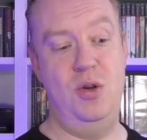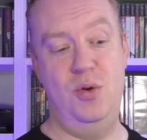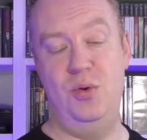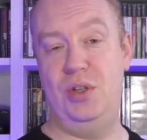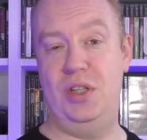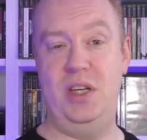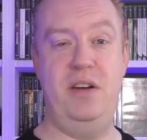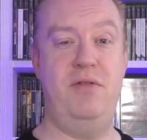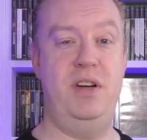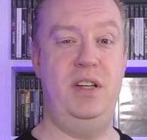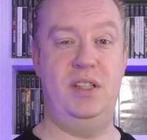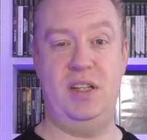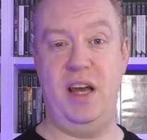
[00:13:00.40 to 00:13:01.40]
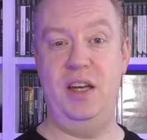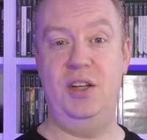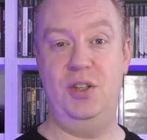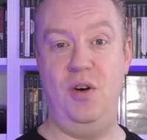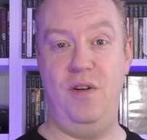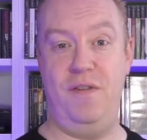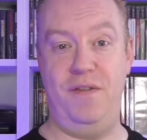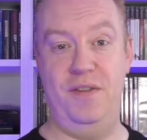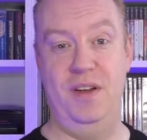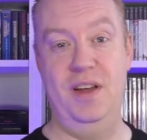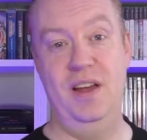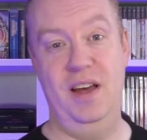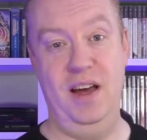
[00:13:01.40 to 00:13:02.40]
new series takes off
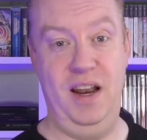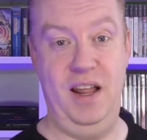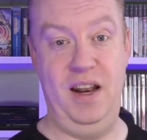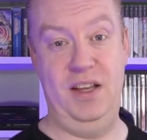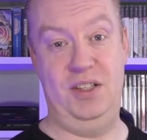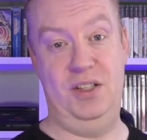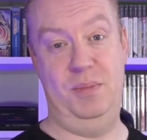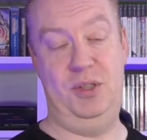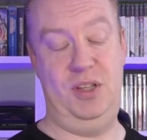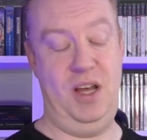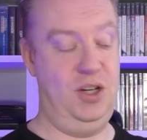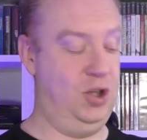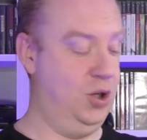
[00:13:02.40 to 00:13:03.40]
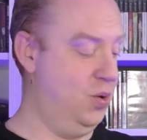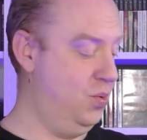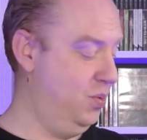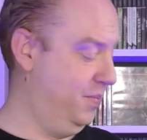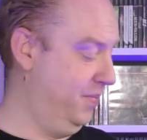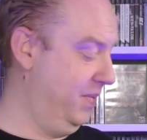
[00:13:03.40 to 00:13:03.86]
and then there's the potential.